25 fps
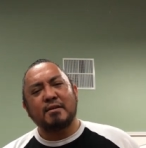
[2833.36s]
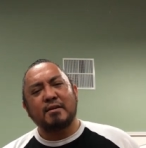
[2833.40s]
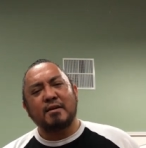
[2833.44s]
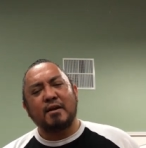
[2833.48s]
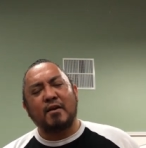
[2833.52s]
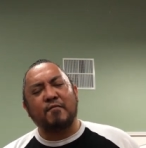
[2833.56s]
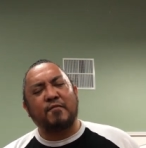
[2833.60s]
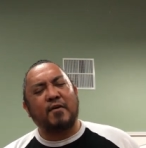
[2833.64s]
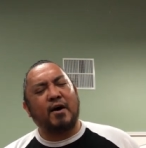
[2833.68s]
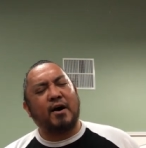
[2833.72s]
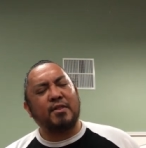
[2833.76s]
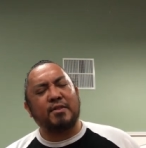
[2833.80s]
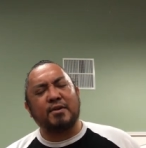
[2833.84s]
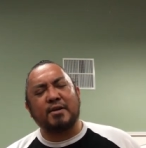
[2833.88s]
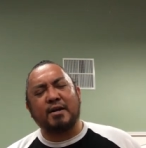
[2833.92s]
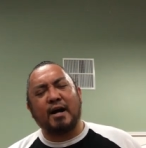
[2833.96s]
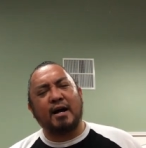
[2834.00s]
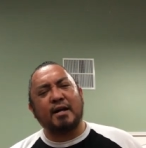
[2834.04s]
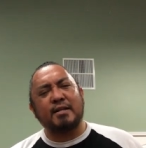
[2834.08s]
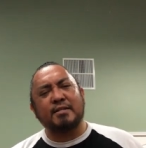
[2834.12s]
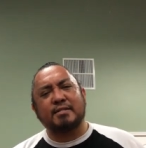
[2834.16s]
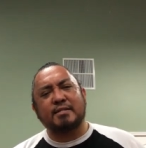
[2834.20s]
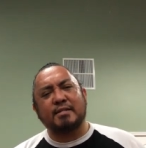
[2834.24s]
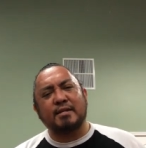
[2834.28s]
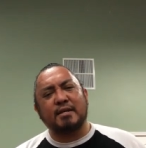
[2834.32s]
And Father
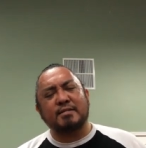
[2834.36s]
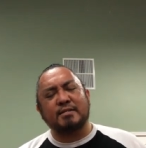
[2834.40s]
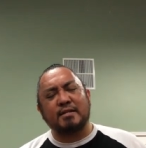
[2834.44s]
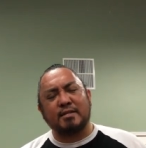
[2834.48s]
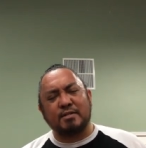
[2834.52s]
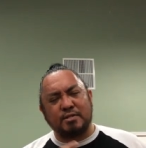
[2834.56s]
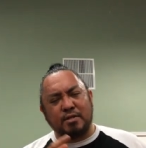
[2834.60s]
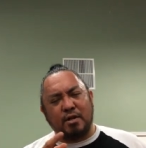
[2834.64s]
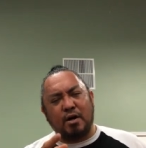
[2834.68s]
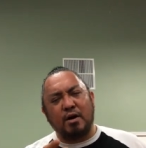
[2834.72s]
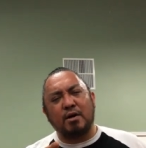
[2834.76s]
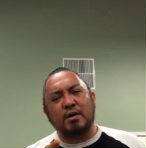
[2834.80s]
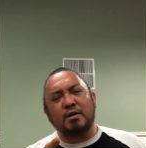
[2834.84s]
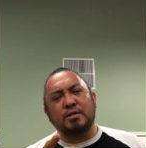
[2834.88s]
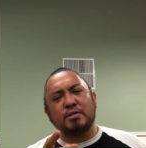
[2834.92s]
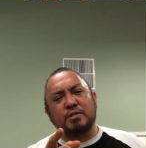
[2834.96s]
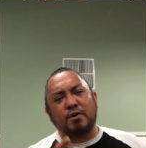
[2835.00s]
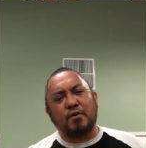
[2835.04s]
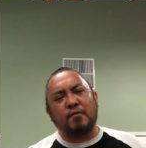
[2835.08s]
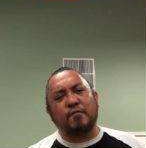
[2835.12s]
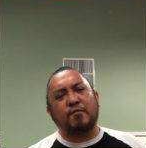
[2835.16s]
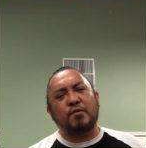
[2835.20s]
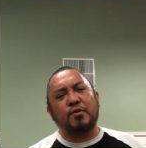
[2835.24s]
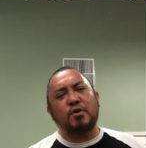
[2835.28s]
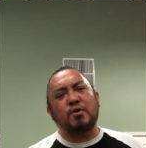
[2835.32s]
God says, as long as
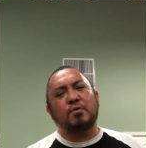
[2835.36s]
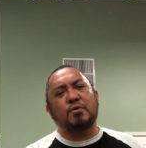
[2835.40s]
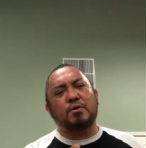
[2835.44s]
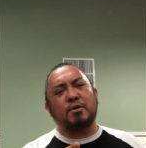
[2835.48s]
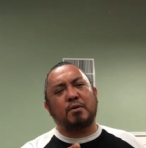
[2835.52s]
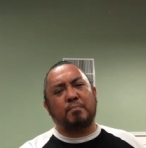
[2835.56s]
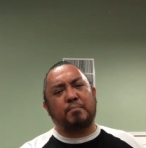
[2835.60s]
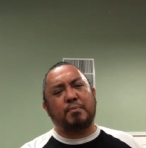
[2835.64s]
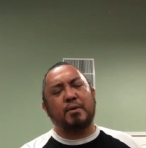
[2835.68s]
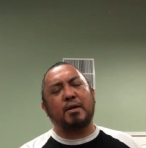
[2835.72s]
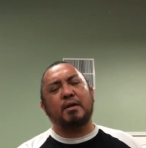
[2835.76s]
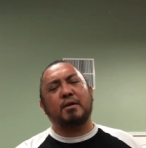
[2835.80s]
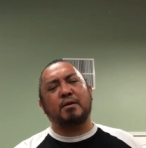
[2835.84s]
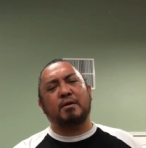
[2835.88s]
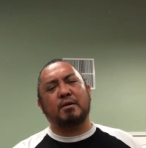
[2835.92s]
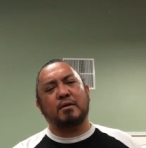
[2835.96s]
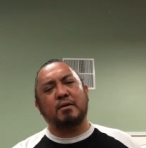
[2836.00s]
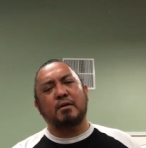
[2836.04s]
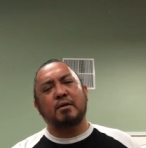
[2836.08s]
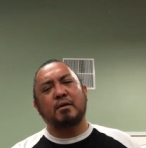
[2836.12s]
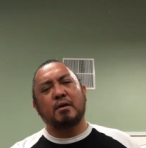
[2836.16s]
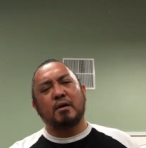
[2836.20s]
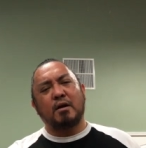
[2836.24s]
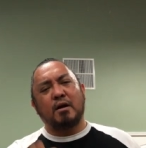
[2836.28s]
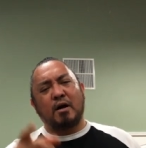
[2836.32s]
your view and
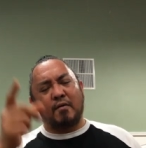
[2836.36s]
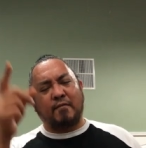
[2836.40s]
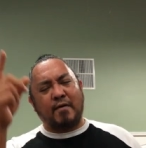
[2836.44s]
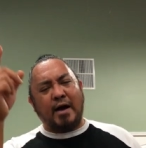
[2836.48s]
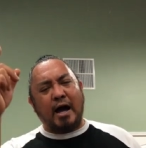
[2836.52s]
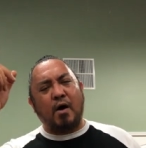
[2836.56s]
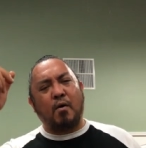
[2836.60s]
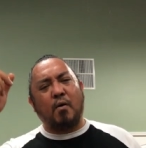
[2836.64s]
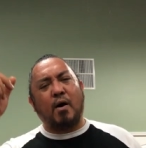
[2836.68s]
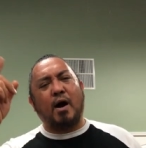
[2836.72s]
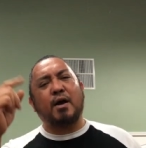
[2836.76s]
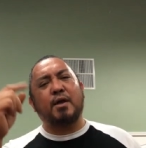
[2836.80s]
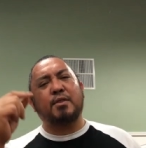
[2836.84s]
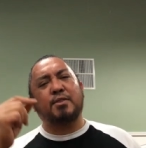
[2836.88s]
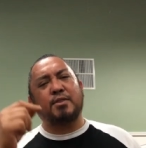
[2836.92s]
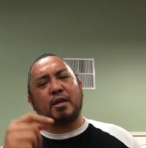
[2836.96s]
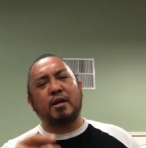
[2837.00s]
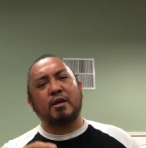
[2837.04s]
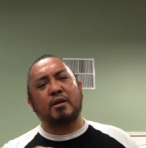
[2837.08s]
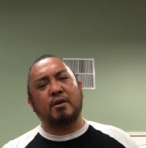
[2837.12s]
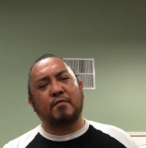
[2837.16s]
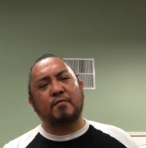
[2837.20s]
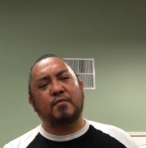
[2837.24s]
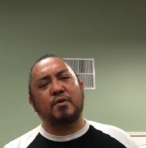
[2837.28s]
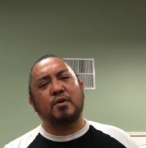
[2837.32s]
opinion of how I
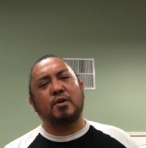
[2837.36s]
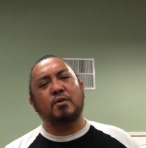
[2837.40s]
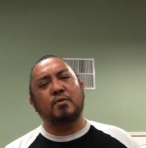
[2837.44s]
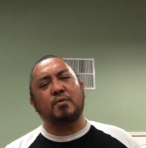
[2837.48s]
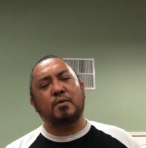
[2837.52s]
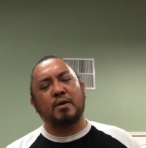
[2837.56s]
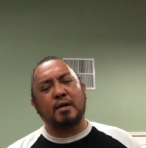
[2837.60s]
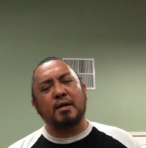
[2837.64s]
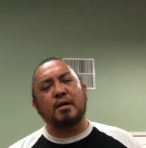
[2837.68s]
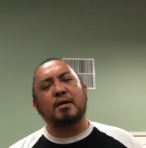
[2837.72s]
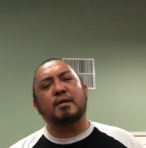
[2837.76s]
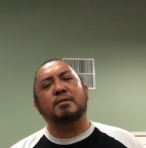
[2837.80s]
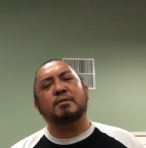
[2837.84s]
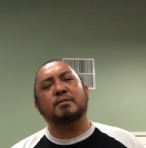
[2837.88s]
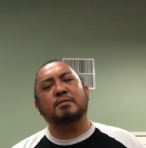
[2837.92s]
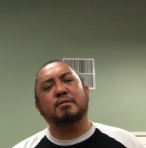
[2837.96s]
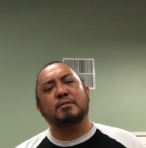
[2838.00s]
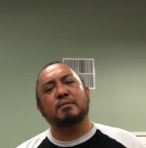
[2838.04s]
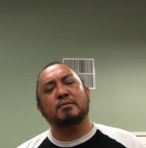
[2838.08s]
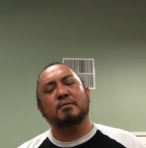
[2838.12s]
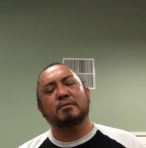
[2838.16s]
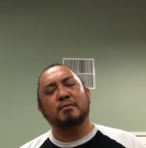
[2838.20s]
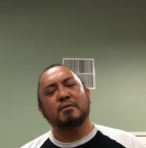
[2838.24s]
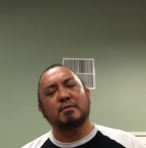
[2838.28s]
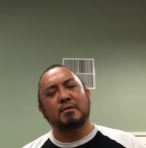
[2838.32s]
think of you
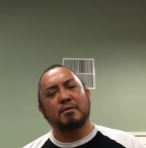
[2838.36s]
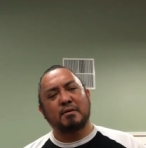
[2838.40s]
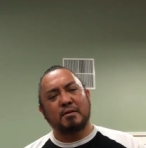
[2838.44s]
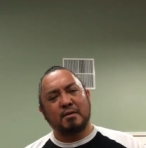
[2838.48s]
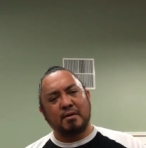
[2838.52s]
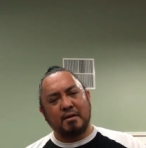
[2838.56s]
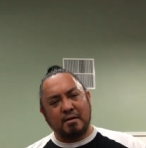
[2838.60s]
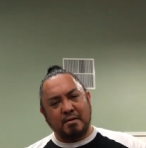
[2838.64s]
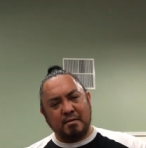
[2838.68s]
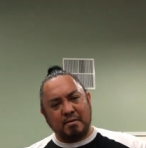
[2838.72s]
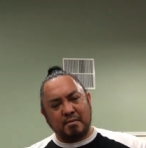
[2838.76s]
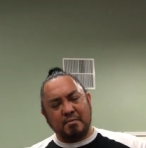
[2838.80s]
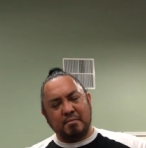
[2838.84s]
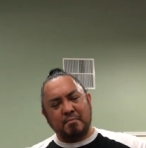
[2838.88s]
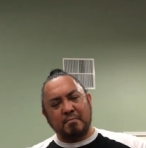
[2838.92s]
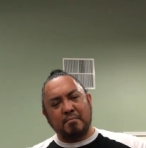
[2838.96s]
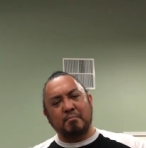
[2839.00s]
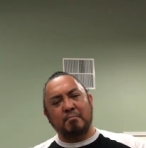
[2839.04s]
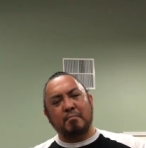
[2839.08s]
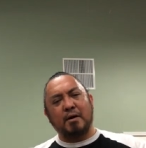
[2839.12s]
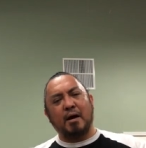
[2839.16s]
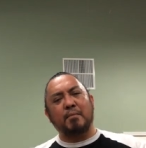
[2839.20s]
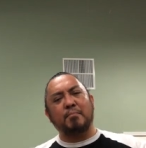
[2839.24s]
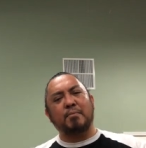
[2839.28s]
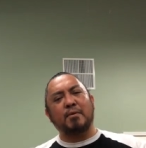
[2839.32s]
is
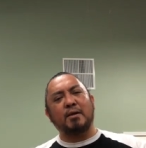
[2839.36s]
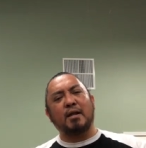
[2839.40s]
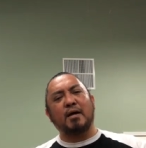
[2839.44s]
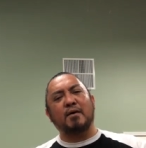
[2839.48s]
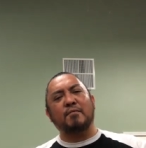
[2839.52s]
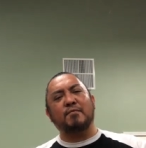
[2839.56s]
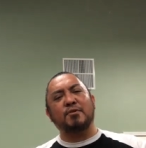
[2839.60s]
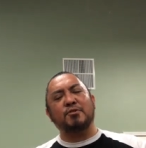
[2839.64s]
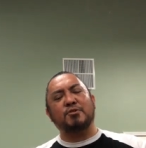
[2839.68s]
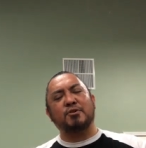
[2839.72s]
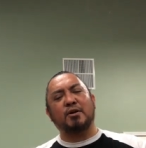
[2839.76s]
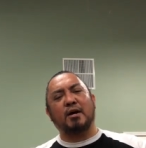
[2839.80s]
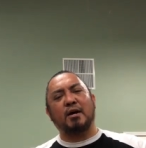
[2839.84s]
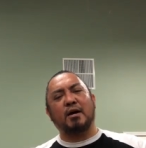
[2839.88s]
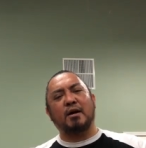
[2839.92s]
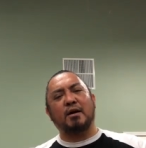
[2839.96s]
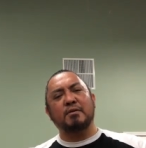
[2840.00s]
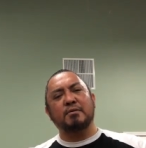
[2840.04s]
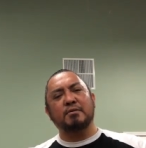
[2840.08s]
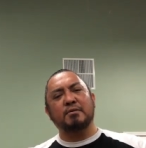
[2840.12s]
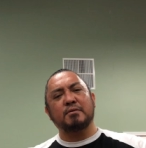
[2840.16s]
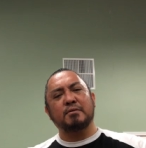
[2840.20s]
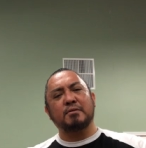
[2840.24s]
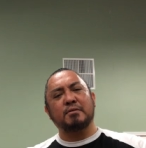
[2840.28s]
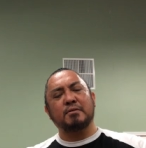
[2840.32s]
my beloved child,
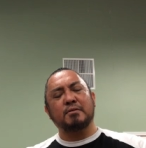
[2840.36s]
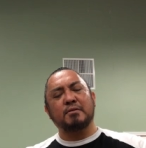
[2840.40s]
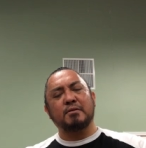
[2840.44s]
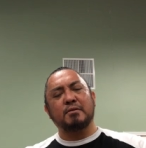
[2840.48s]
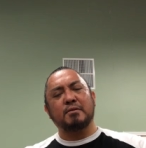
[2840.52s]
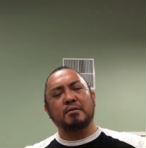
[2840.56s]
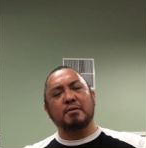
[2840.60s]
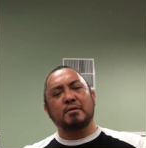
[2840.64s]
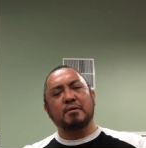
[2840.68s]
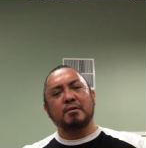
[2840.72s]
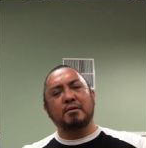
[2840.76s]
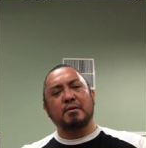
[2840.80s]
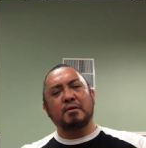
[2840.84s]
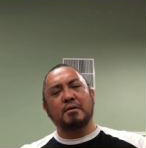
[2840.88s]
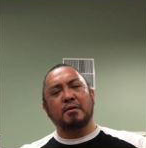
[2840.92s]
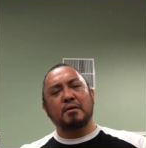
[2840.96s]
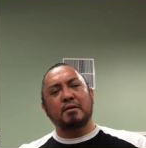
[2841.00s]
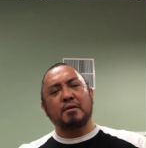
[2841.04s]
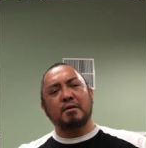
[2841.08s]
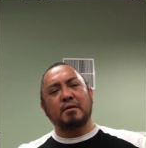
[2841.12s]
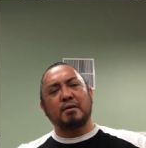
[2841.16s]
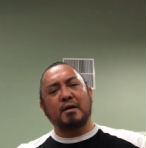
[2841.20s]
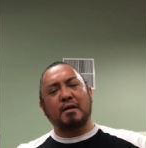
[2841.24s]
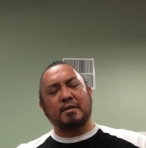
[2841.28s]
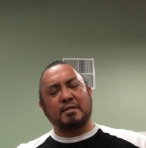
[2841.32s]

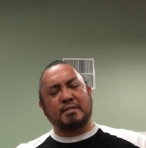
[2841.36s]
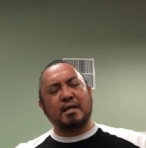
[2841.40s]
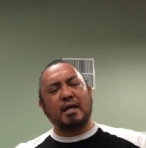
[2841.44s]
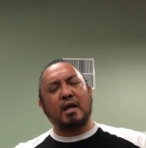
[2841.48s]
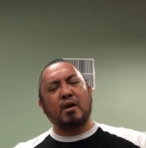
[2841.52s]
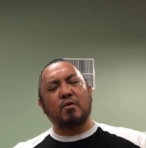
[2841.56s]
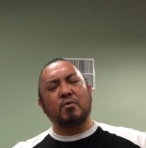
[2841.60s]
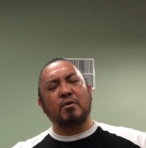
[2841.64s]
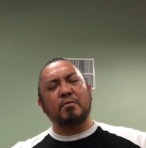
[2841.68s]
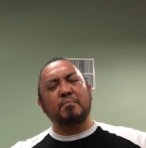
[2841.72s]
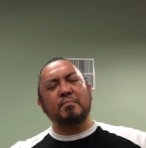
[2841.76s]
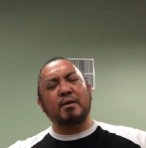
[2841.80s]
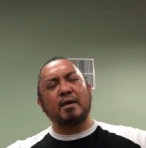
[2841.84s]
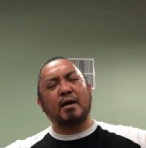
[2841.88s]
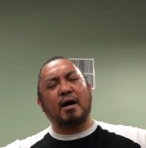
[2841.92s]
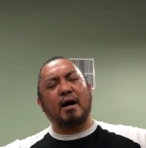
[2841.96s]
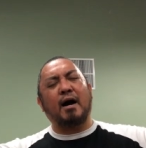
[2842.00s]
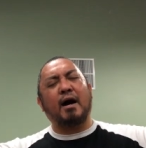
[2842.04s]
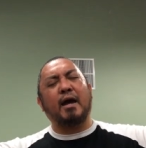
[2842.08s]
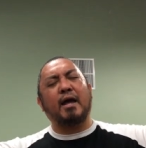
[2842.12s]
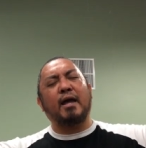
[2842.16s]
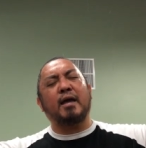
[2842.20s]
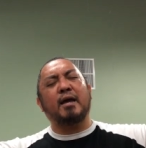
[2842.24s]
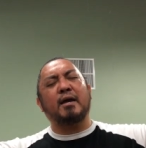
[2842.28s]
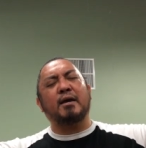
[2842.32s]
and say with me,
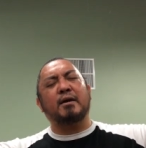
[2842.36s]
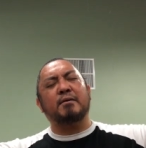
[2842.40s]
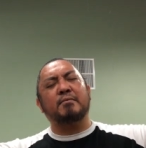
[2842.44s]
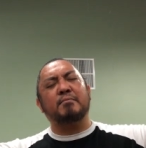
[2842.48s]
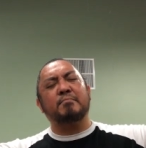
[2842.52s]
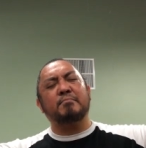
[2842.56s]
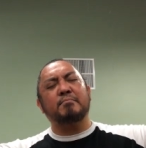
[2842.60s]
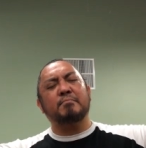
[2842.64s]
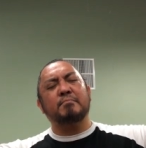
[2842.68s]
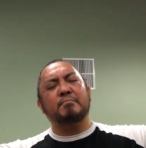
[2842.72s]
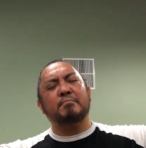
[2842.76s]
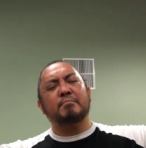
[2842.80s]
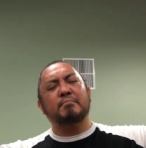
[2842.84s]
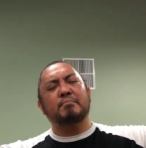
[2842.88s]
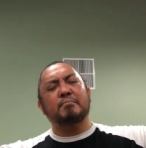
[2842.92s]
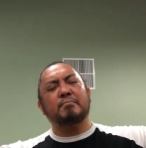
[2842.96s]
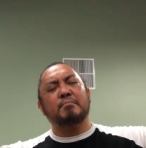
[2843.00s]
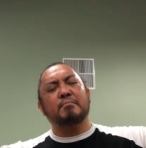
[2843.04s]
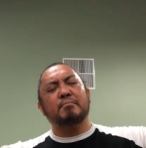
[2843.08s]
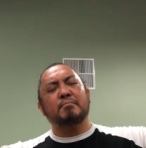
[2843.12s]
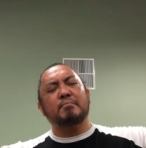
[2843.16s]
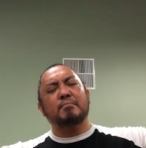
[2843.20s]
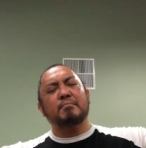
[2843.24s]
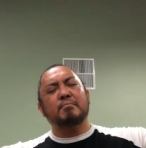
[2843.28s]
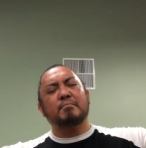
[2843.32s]
I am
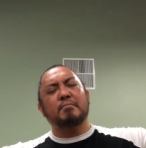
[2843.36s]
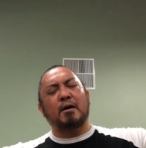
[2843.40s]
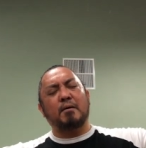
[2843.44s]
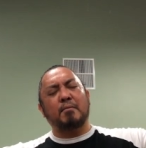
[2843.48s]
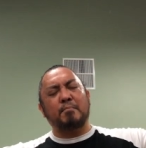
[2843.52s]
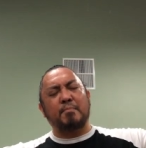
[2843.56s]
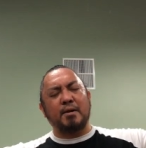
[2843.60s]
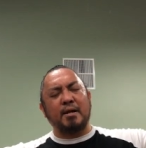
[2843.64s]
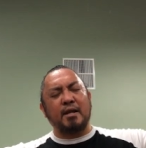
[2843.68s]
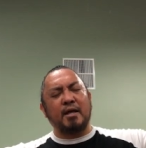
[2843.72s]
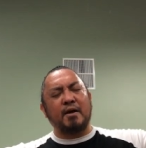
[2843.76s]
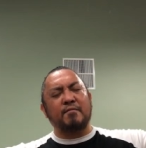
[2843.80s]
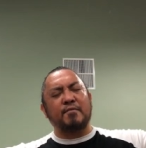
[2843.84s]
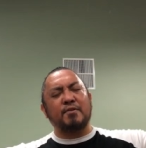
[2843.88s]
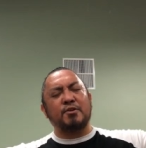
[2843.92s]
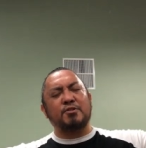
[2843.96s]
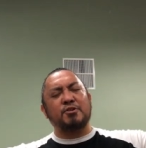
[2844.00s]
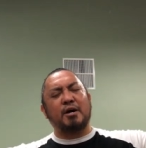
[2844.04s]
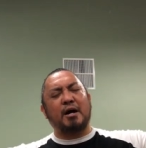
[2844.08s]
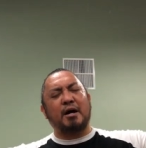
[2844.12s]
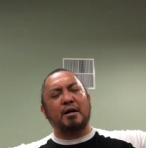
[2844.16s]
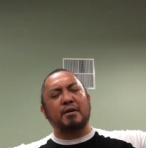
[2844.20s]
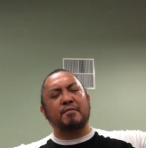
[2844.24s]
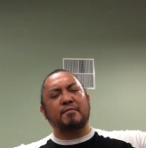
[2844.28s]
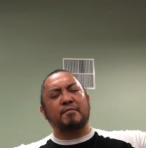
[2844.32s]
a beloved
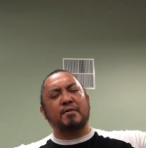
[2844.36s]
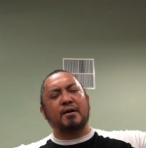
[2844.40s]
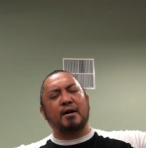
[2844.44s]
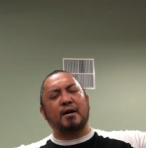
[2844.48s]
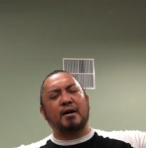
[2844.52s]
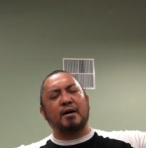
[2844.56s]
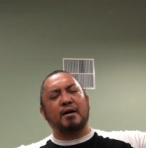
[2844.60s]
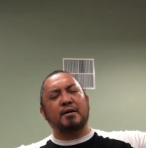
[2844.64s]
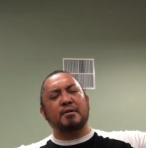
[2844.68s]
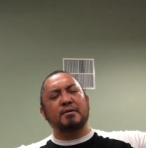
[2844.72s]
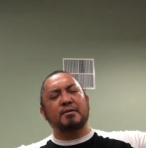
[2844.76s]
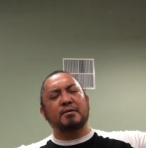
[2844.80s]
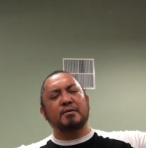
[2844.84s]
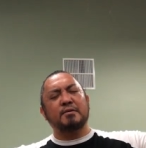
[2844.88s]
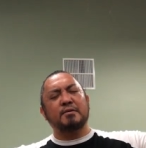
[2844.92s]
child of God.